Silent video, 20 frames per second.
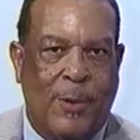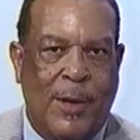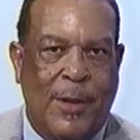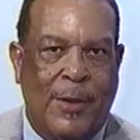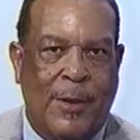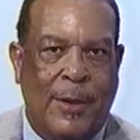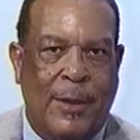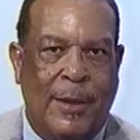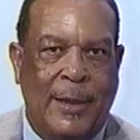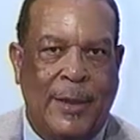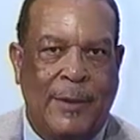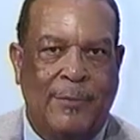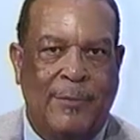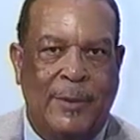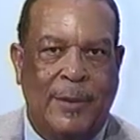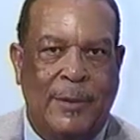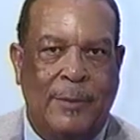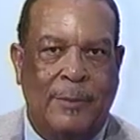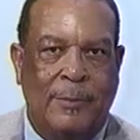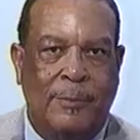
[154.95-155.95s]
My other brother
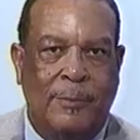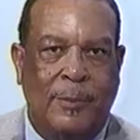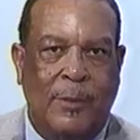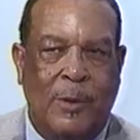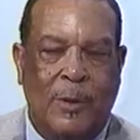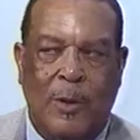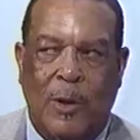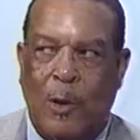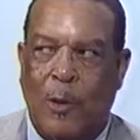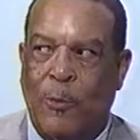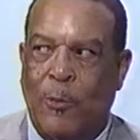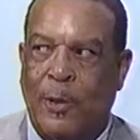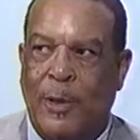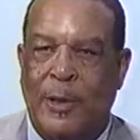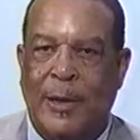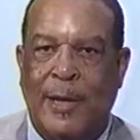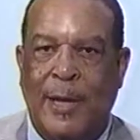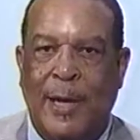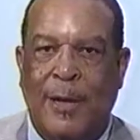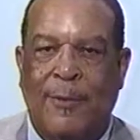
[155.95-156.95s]
lives in
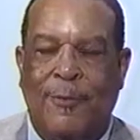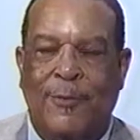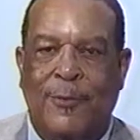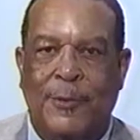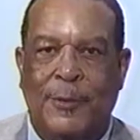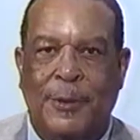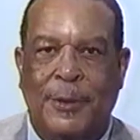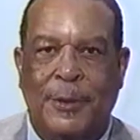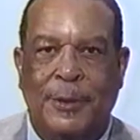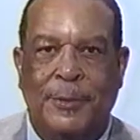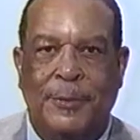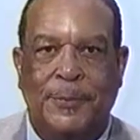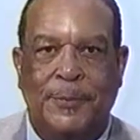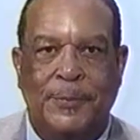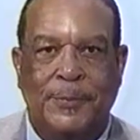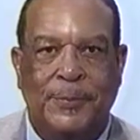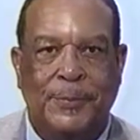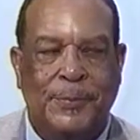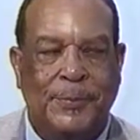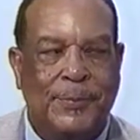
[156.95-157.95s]
Oakland, California.
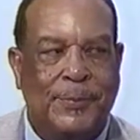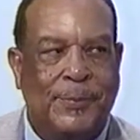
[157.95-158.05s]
